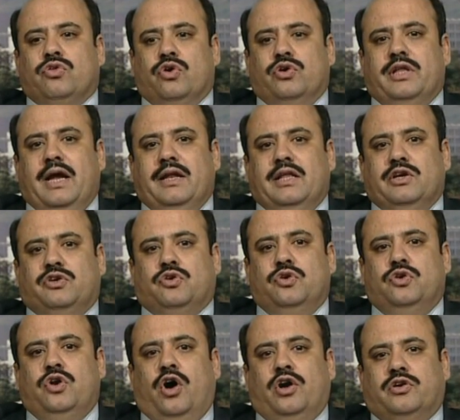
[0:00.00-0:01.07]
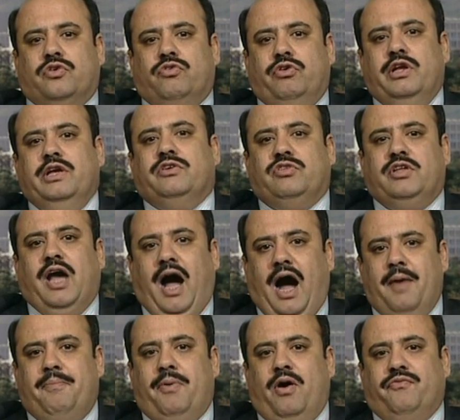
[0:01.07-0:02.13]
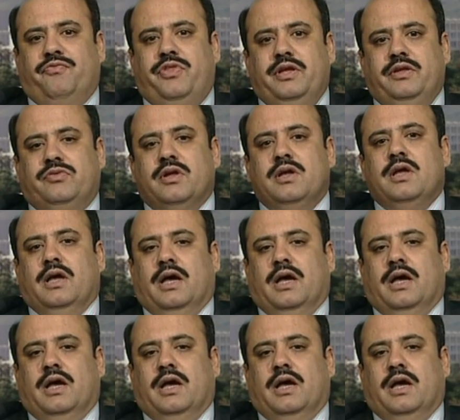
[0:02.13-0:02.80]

so that they should not reach the hub of these,